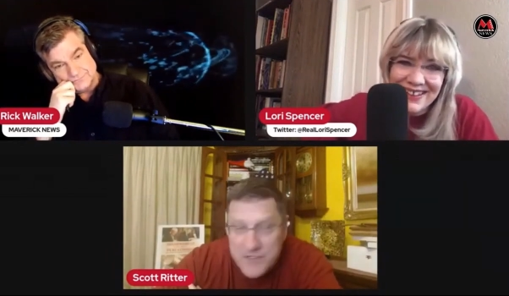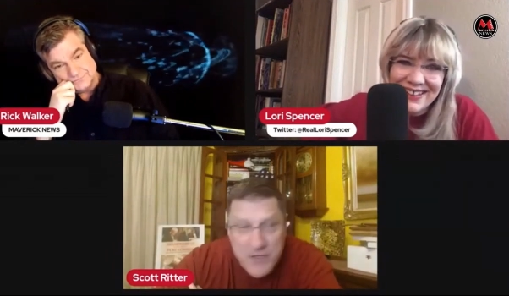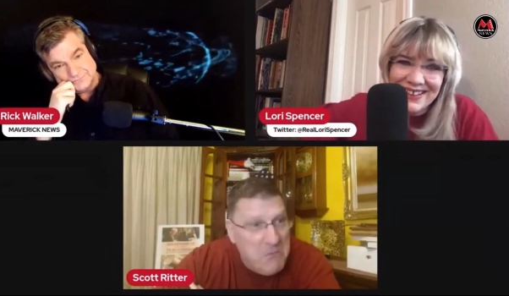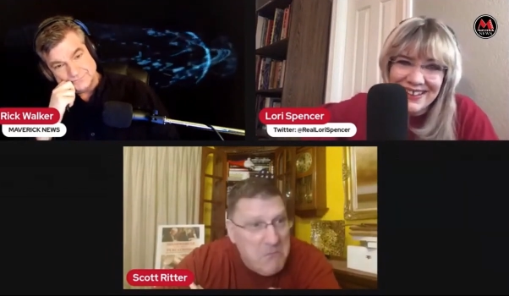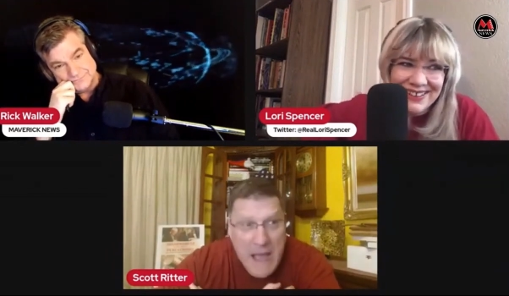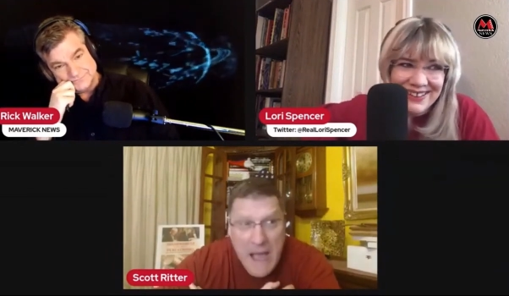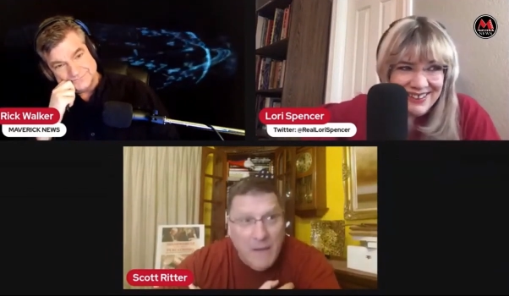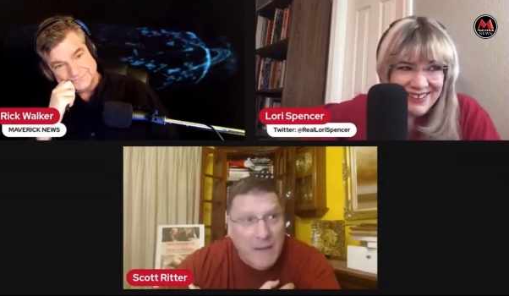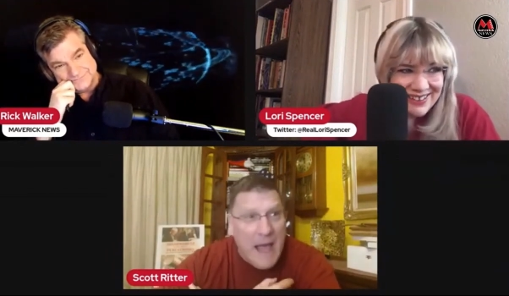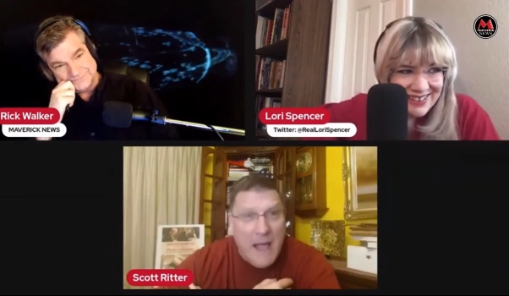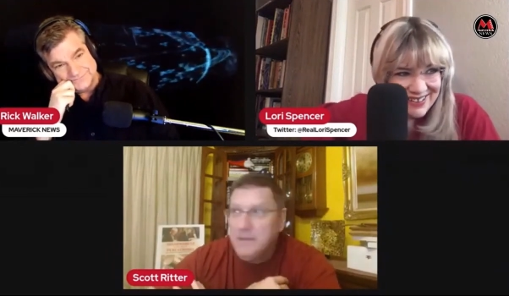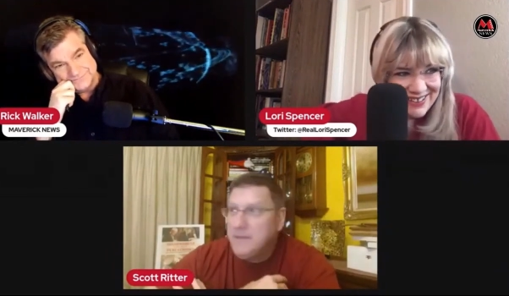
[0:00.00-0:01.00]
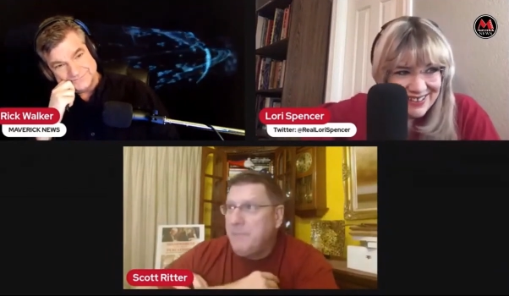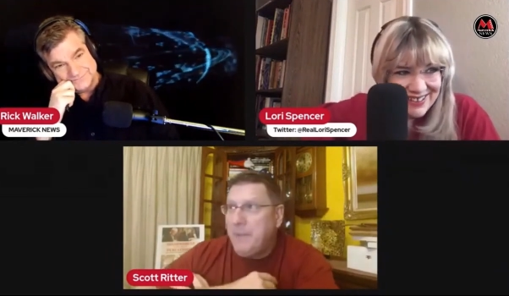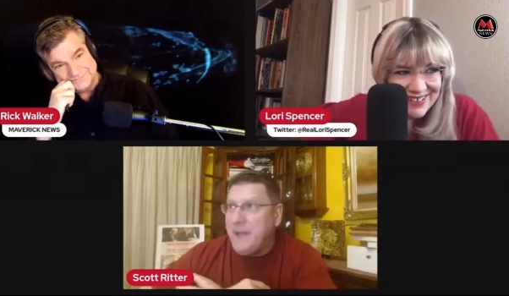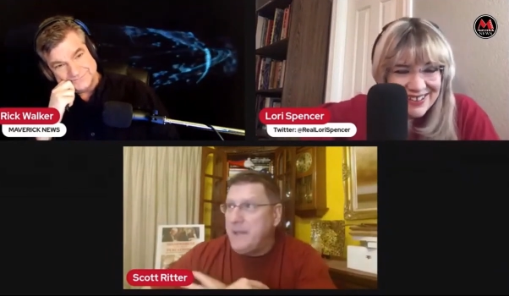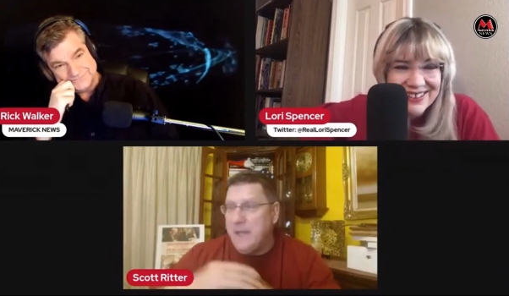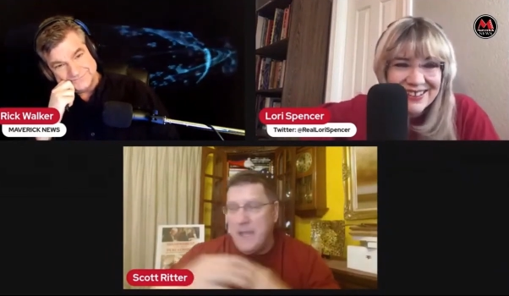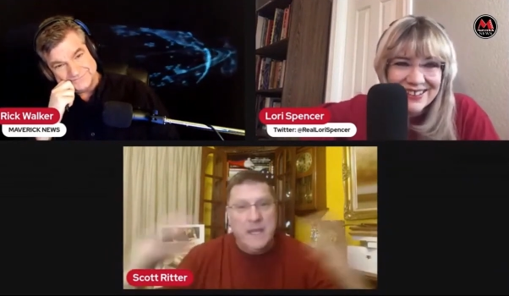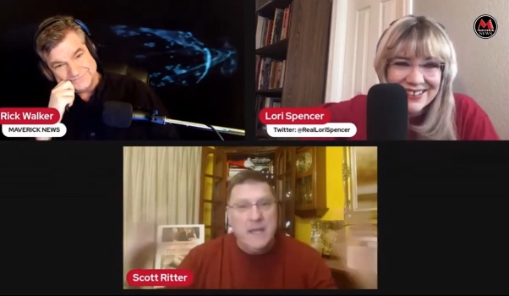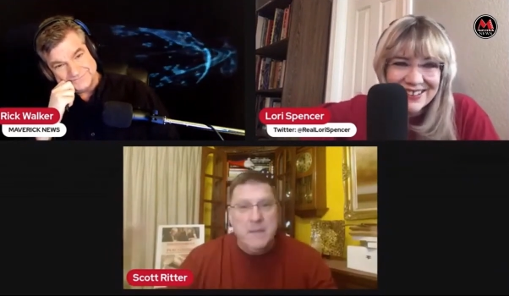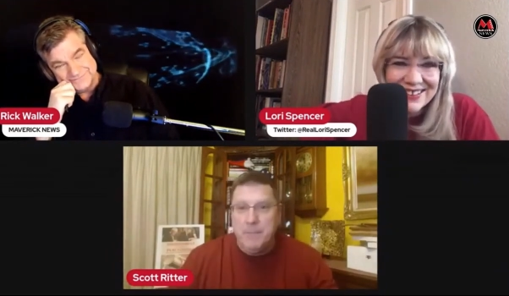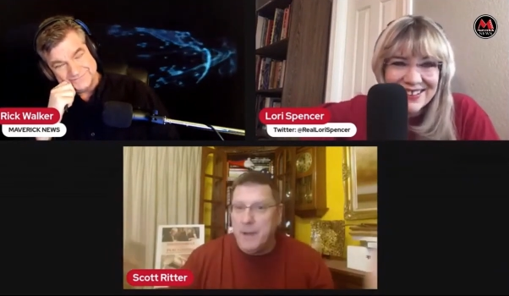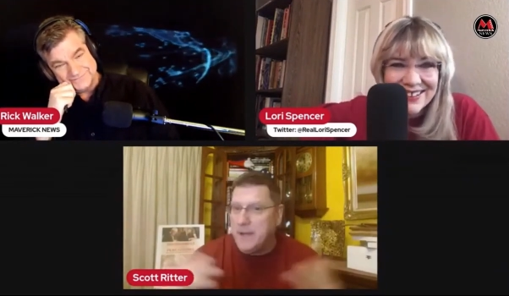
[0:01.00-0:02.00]
Speaker 1: so I'll, I'll debate
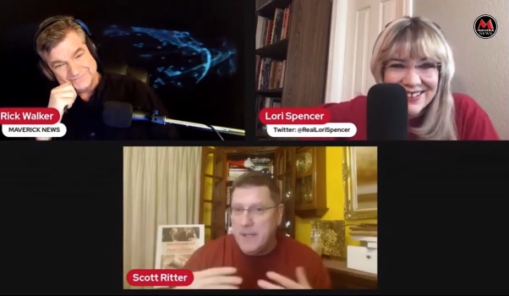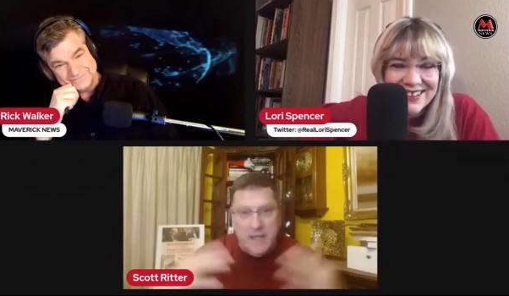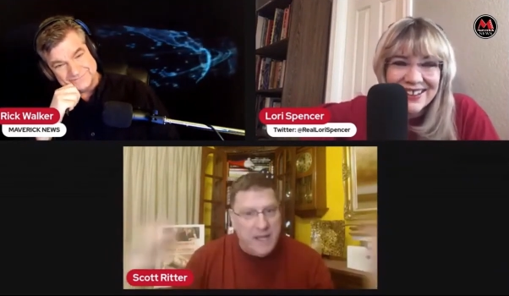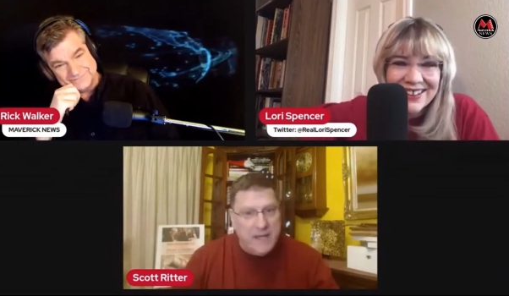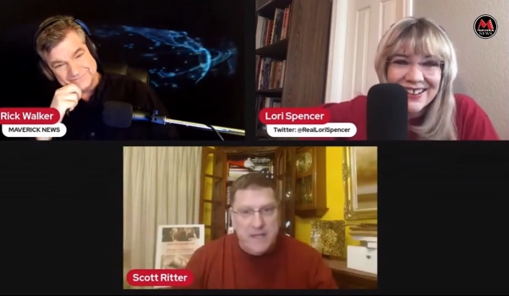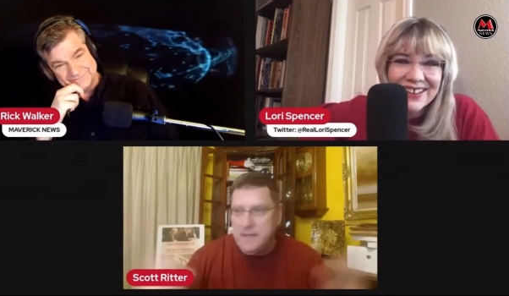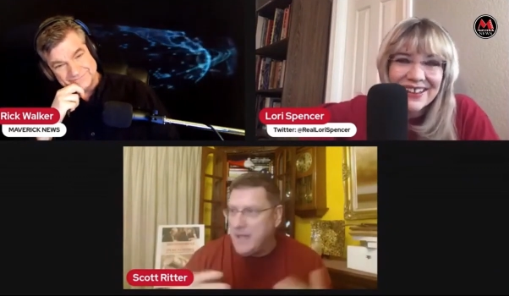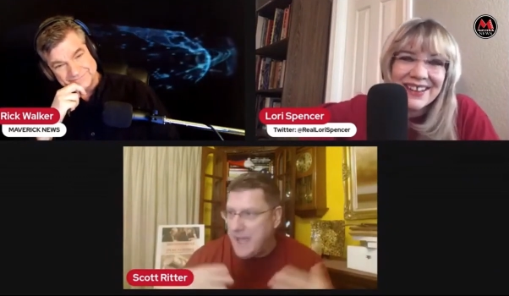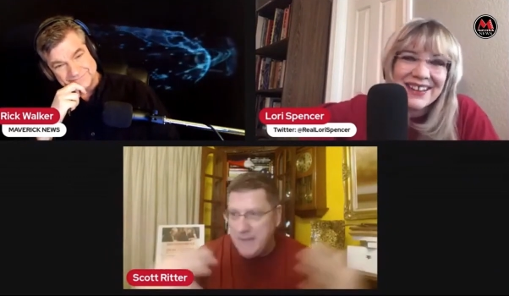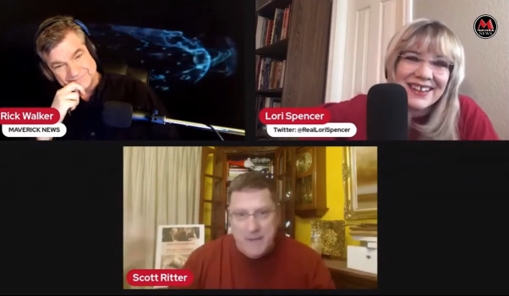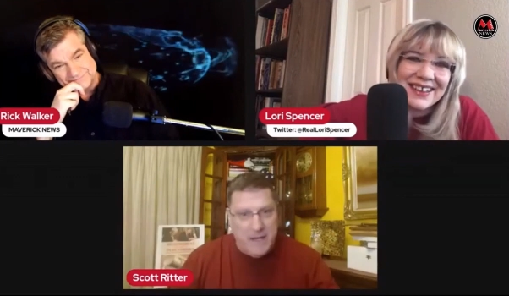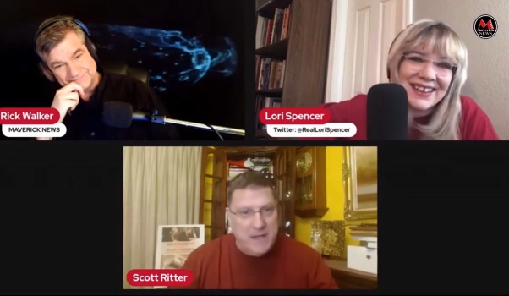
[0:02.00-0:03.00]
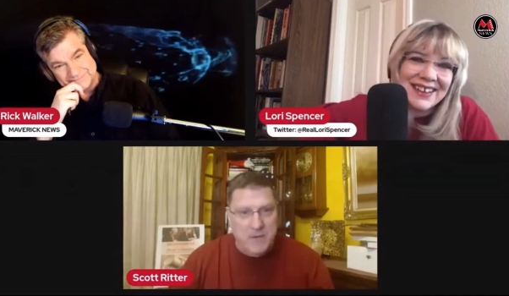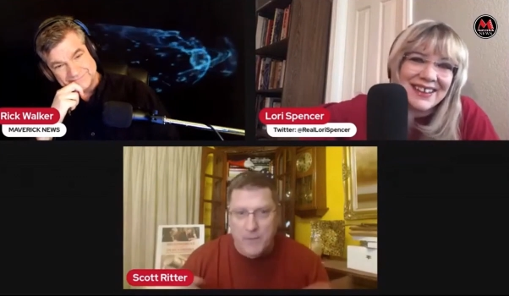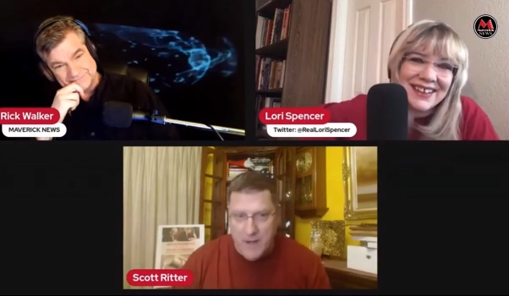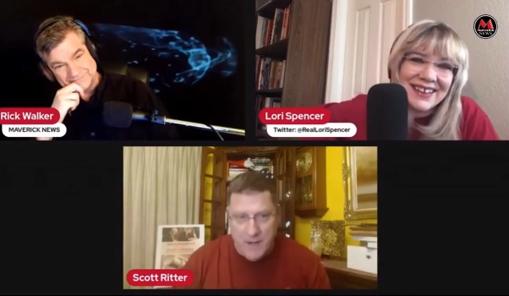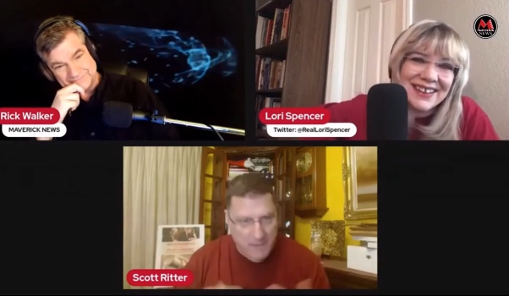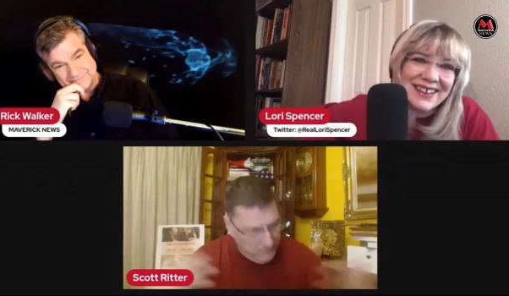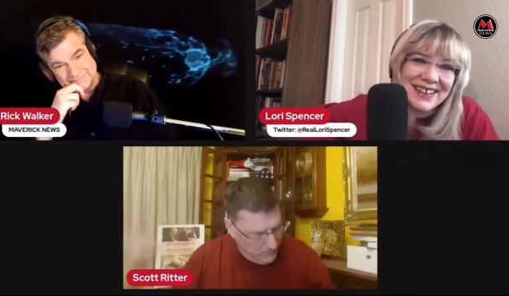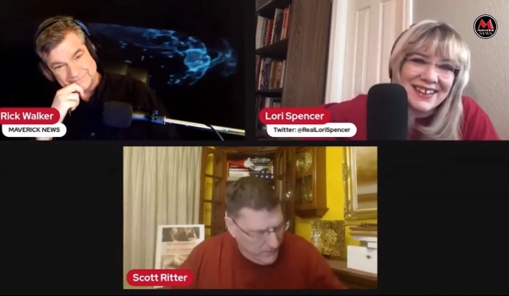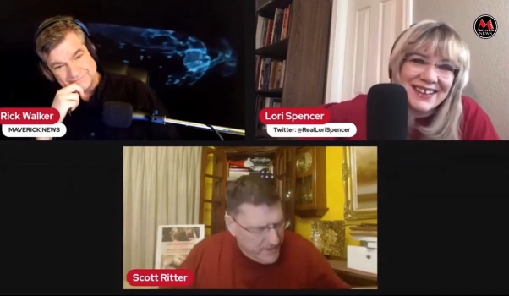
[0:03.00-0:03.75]
anybody, anytime, anywhere.